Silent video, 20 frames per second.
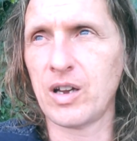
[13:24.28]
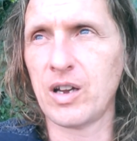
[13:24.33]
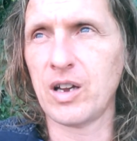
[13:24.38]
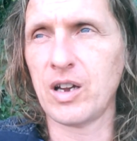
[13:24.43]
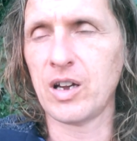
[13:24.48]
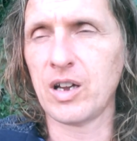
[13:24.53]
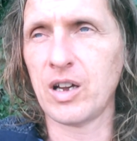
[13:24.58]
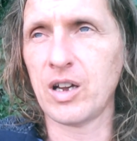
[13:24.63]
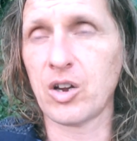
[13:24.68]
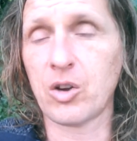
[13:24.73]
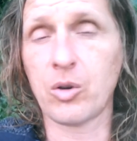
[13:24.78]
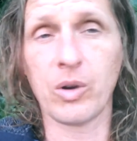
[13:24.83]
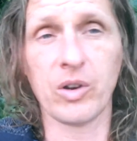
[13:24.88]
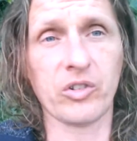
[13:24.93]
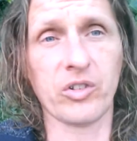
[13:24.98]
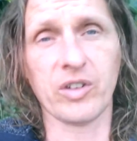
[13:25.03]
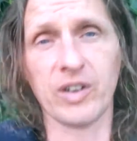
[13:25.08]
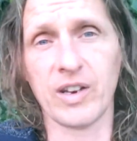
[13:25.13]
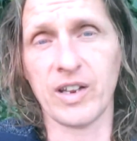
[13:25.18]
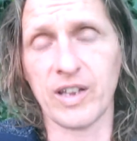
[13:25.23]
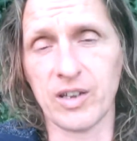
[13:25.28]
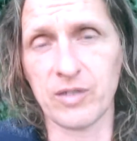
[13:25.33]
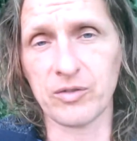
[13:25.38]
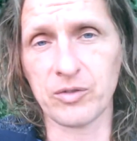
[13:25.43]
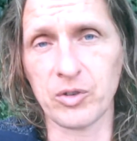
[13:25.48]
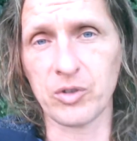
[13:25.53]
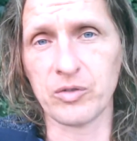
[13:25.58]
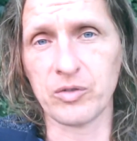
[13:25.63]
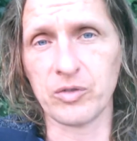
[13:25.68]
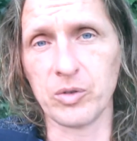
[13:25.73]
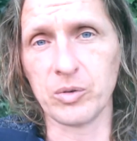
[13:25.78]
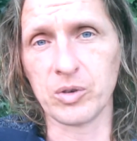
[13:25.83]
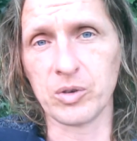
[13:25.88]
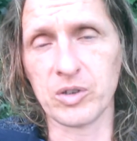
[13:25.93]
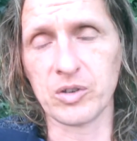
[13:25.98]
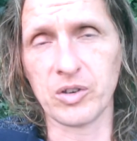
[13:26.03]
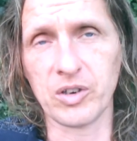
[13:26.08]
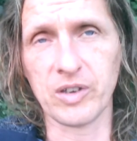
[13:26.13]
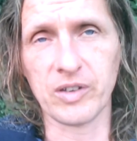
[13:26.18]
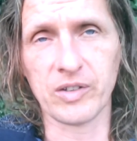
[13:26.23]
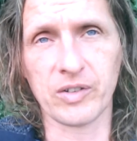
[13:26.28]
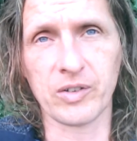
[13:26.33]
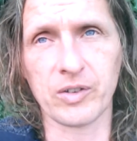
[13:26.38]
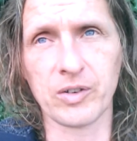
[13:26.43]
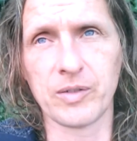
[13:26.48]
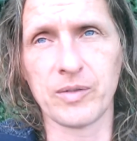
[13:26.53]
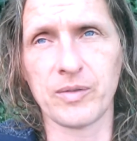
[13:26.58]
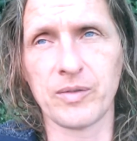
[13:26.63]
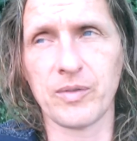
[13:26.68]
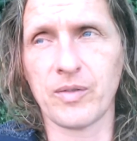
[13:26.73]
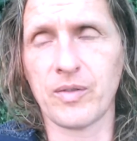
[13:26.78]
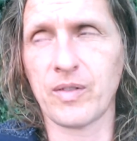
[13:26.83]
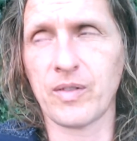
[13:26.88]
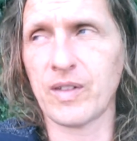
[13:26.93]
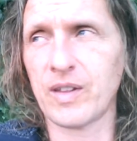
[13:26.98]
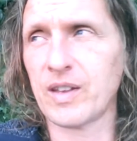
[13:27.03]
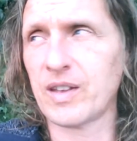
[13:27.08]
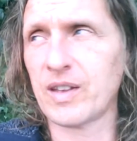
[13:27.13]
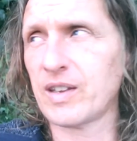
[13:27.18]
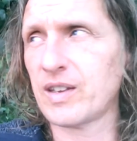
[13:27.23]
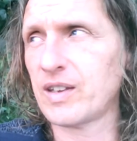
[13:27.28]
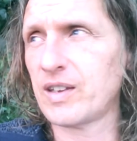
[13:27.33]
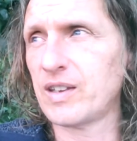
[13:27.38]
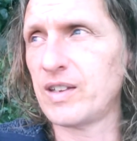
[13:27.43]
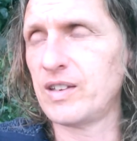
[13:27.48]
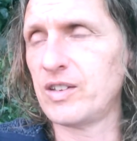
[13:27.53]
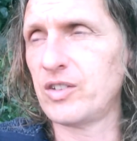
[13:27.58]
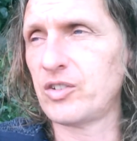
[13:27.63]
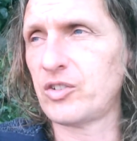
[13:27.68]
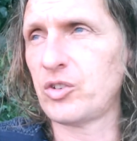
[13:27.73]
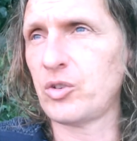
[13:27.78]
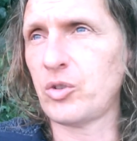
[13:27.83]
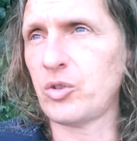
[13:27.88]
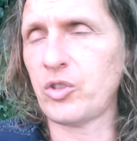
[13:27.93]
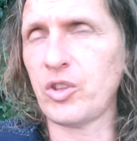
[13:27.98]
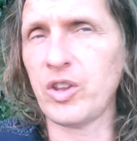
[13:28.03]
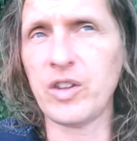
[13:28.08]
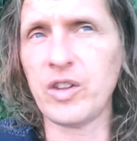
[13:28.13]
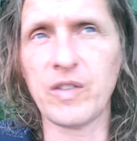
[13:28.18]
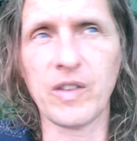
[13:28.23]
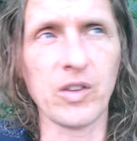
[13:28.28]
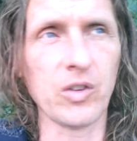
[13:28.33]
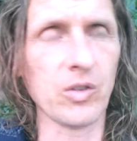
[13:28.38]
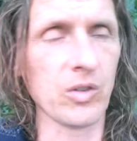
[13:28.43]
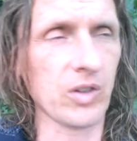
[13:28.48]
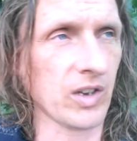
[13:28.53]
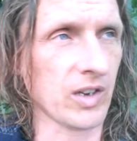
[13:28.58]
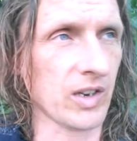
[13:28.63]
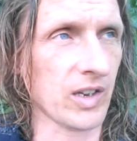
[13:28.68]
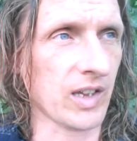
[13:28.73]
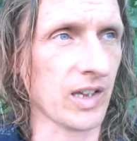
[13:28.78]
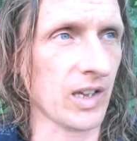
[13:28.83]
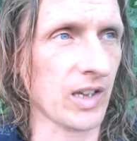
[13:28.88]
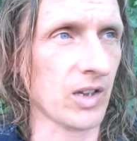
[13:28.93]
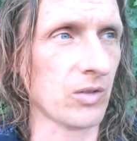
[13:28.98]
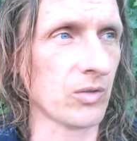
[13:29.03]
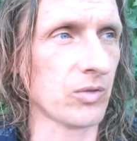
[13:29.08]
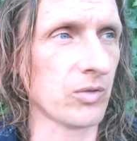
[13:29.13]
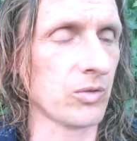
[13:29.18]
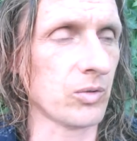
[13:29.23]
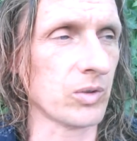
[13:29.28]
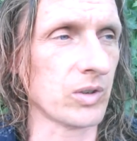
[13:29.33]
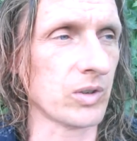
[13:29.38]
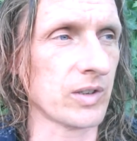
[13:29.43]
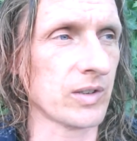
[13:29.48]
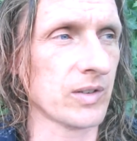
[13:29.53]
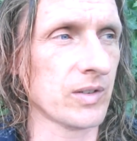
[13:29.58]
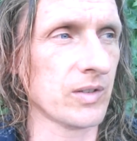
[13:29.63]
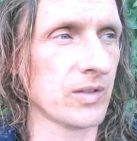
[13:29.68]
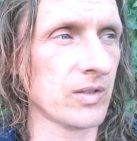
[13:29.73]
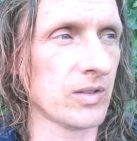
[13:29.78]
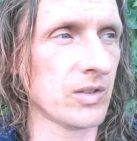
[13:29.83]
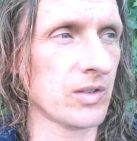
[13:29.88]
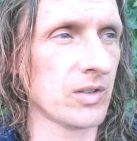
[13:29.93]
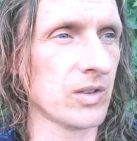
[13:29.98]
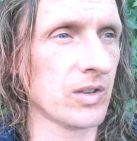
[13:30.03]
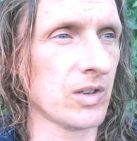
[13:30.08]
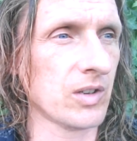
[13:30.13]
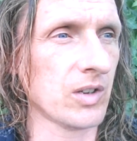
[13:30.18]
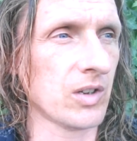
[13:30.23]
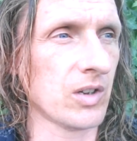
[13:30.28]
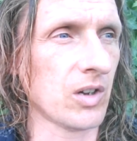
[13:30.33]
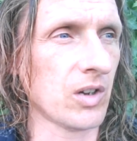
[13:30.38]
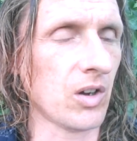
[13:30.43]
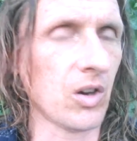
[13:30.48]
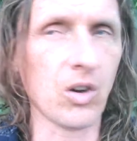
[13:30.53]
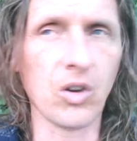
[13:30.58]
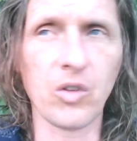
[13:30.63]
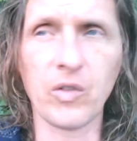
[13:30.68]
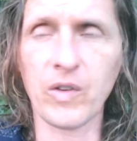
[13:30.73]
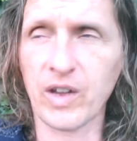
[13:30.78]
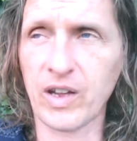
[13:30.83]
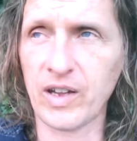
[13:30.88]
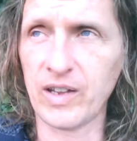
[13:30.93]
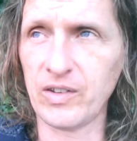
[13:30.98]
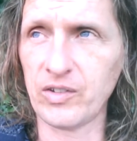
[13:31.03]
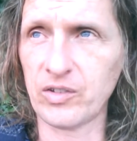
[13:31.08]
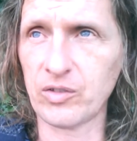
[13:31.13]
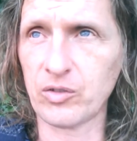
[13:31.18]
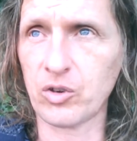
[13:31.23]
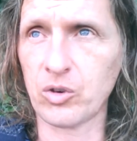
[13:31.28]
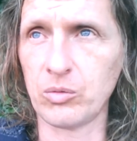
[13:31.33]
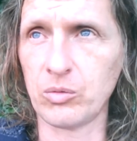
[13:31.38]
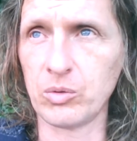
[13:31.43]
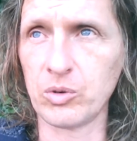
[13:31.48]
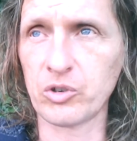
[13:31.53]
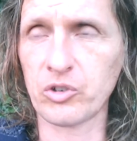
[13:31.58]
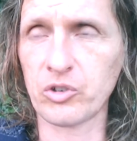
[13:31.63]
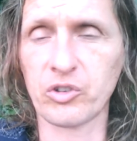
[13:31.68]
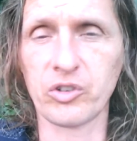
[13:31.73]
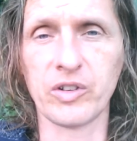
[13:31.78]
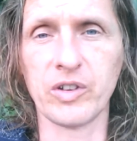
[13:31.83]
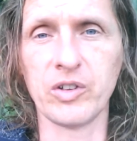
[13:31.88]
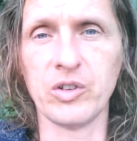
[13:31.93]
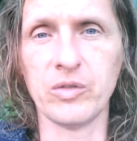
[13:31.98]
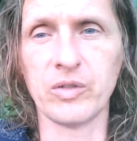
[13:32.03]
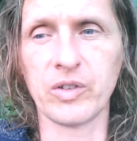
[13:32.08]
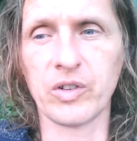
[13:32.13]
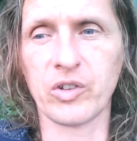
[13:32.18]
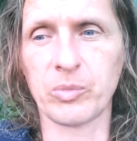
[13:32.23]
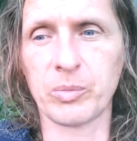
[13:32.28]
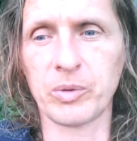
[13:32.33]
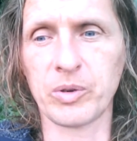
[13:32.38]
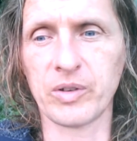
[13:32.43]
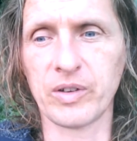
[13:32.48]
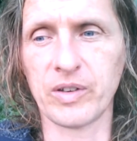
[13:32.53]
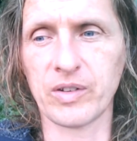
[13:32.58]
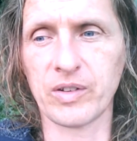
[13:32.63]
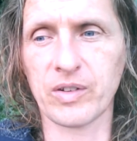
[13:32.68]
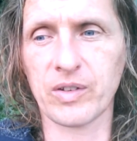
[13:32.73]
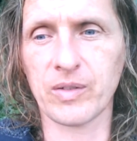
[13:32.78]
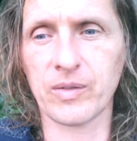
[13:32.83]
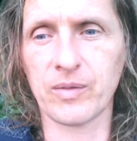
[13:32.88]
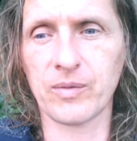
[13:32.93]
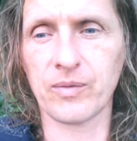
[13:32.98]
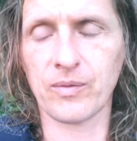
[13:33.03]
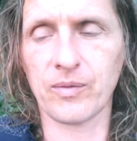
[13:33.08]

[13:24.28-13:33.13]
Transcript: uh, a question I have for the viewer or the listener is do you think that you can account for all the kinds of coercion that you've experienced?